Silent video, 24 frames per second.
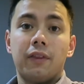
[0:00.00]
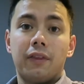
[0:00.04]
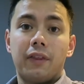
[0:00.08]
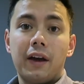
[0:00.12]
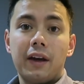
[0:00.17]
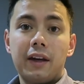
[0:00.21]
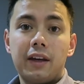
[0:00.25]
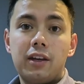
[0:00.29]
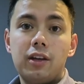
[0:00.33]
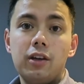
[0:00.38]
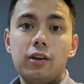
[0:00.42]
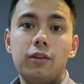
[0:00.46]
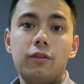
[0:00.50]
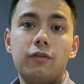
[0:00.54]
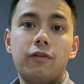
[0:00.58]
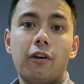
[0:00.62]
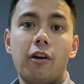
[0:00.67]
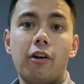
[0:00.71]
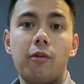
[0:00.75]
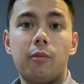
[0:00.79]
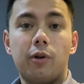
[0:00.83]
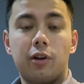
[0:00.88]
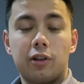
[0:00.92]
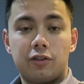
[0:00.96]
thank you
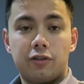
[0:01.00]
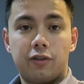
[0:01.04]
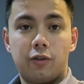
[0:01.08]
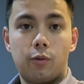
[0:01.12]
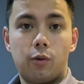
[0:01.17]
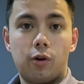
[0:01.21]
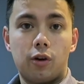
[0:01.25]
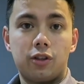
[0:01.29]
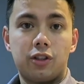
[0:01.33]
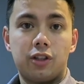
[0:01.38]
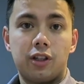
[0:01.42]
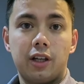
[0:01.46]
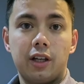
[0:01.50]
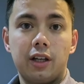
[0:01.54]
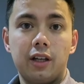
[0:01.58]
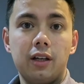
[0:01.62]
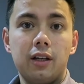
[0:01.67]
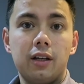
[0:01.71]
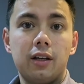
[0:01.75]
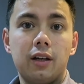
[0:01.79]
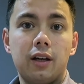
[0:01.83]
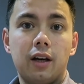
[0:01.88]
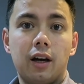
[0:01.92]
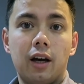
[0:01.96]
very much for watching.